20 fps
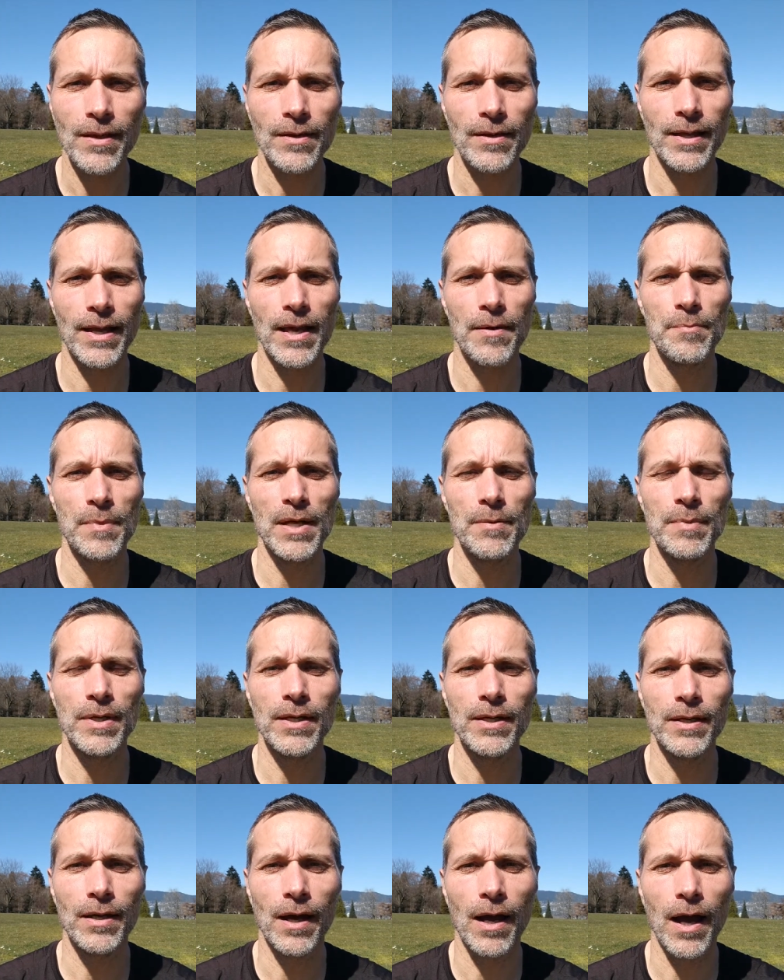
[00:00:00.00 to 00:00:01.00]
get
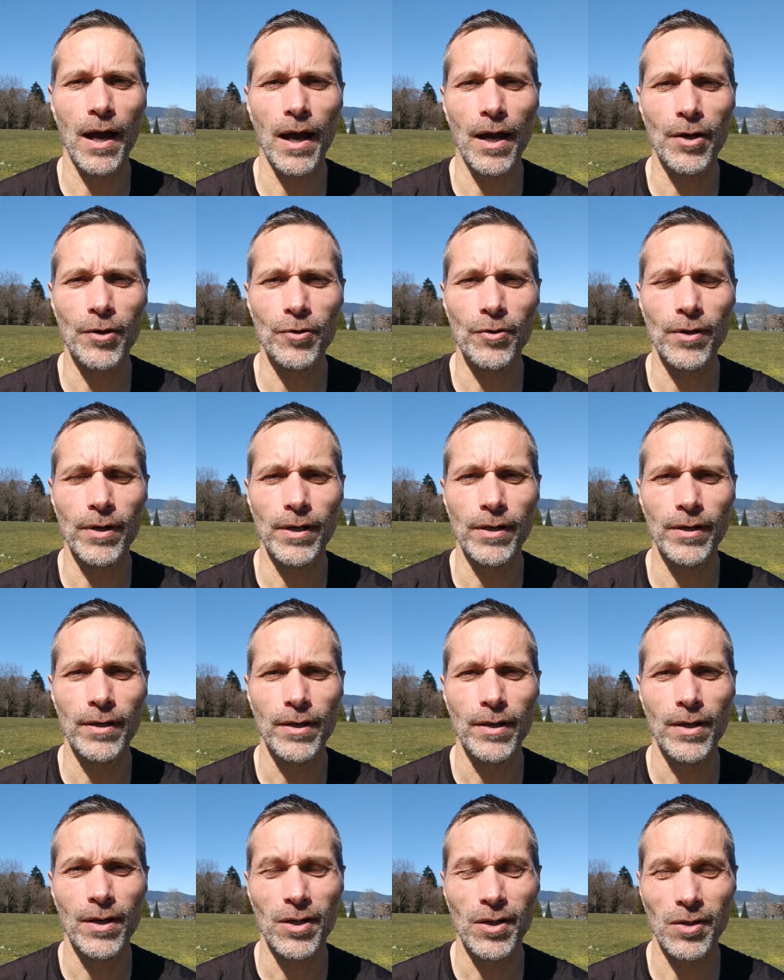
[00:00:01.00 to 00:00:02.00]
maybe 100
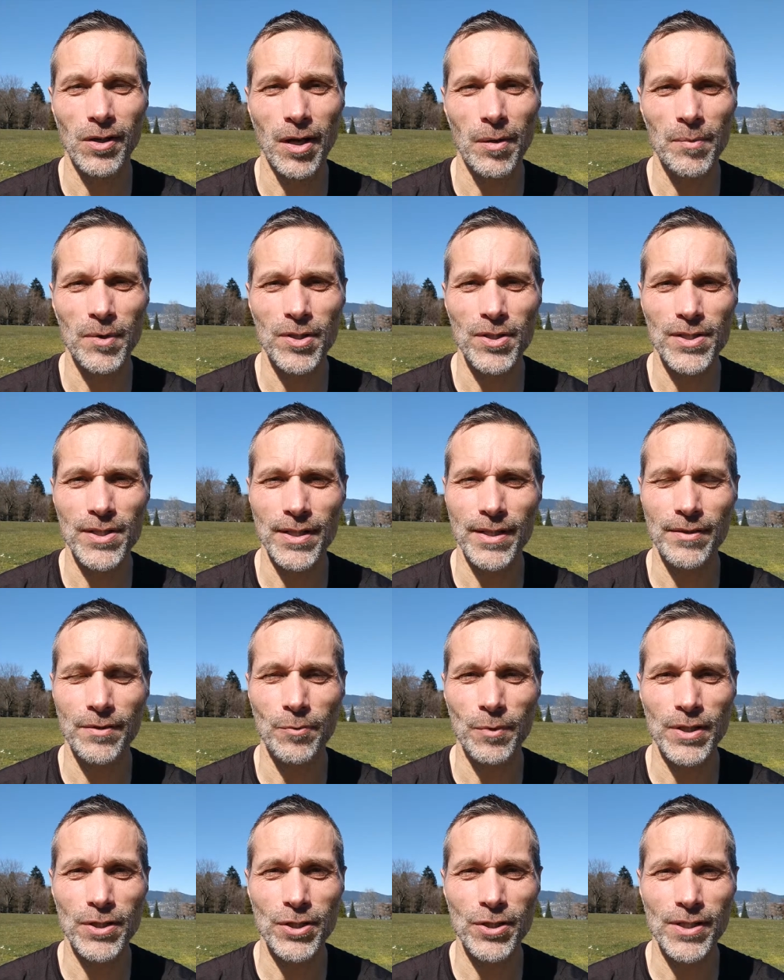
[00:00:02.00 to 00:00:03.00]
kilometers in the
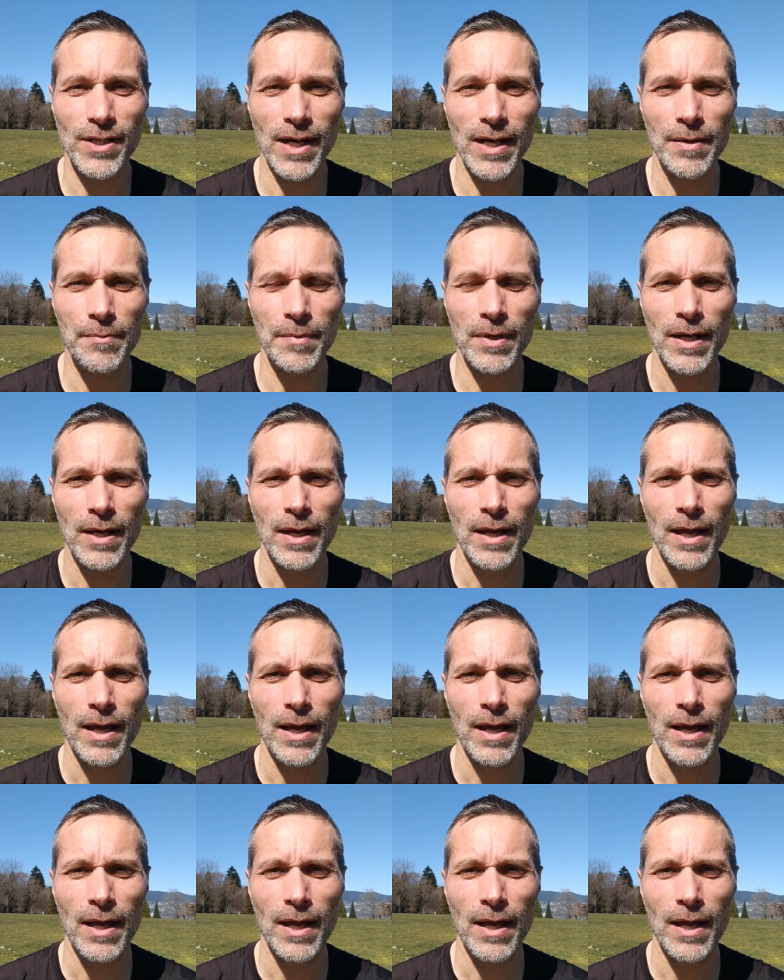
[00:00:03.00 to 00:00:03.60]
wintertime.